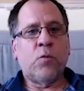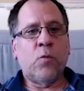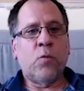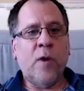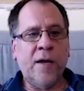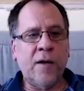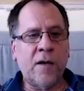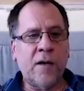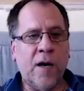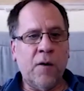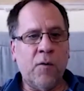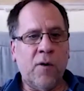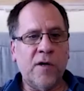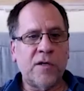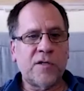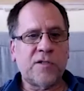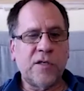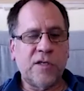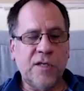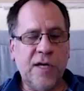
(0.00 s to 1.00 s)
what I want to
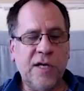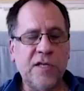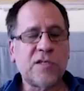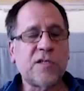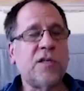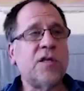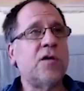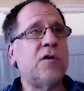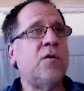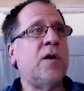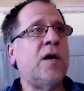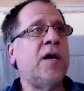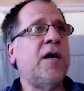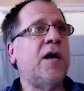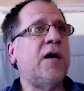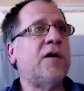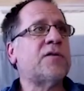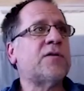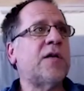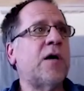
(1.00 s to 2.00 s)
suggest to you
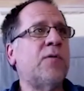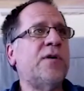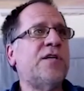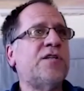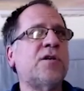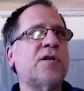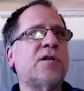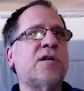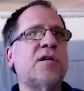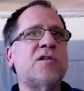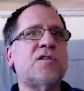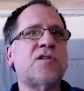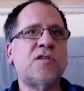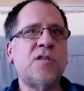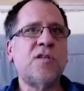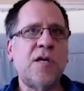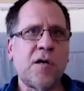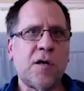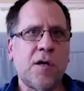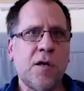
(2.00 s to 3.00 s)
is that we should
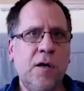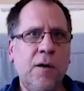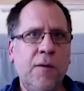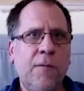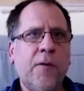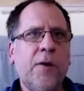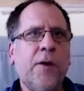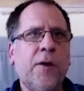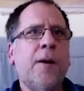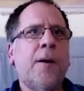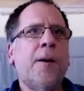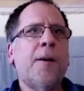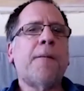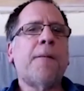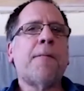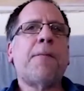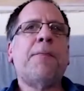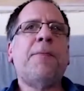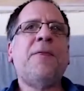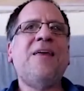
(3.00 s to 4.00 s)
consider
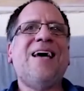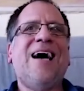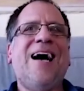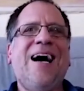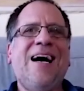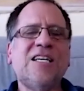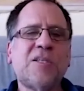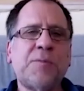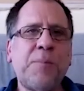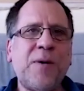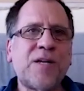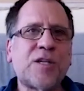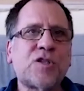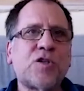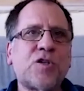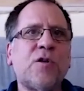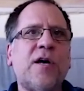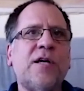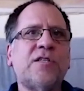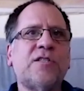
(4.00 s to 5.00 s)
the
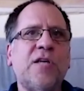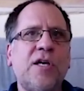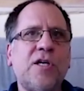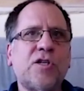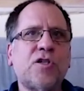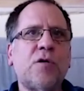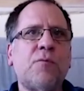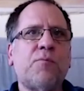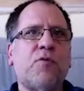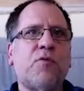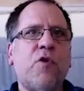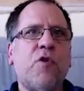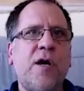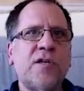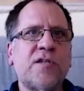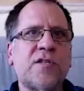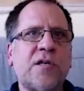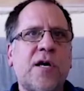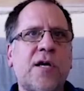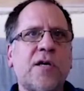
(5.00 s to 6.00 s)
aspectualization
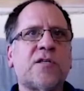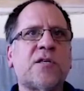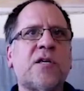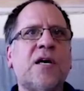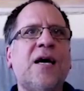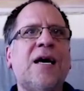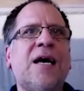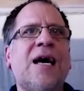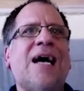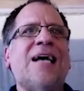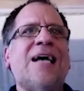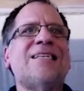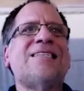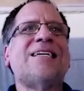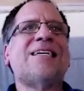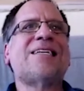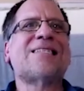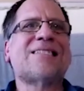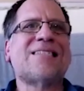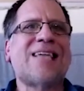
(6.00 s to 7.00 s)
process as
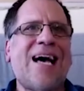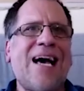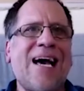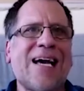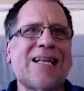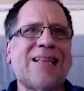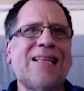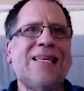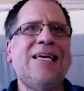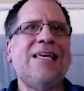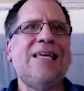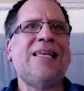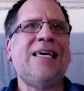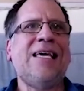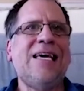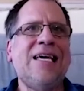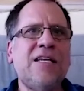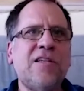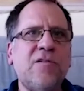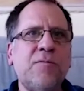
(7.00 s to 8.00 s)
exactly the
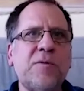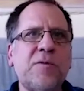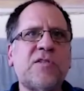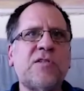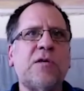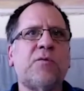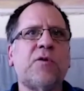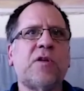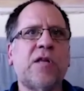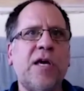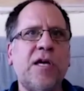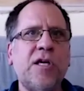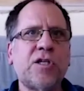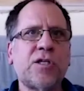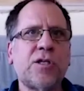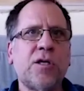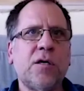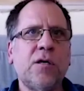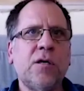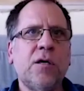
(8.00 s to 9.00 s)
intimacy
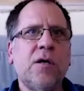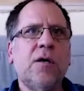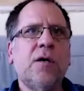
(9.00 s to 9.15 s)
relation